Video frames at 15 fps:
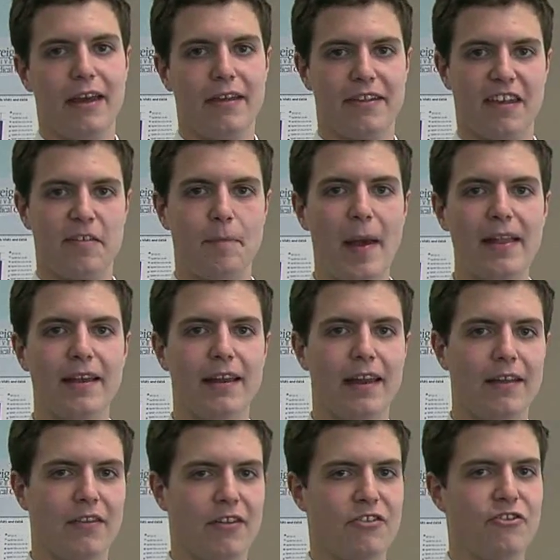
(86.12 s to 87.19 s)
Suspended
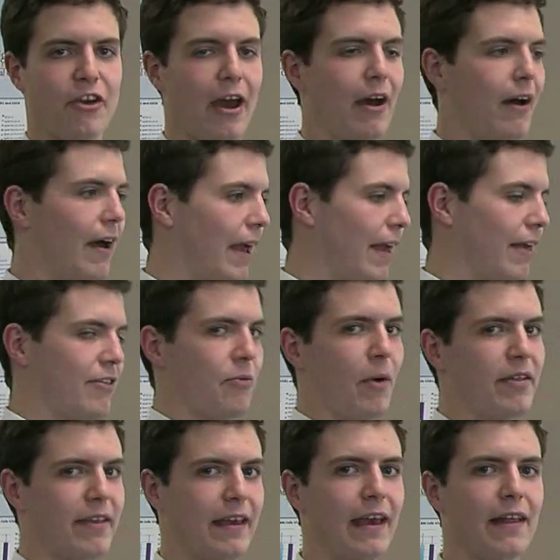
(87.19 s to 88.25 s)
in this gel is
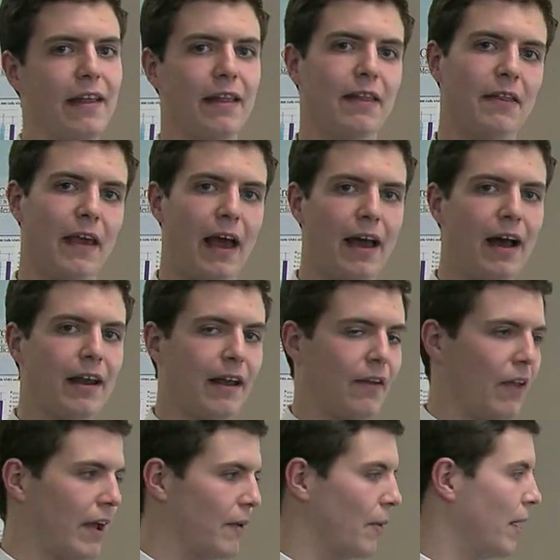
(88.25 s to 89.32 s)
once again the ionic
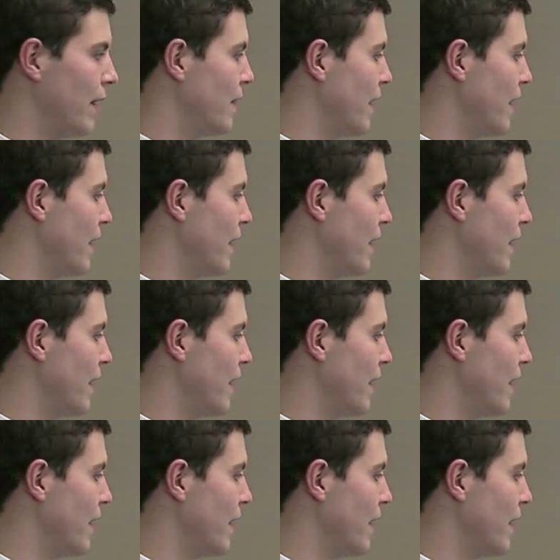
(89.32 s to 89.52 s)
liquid.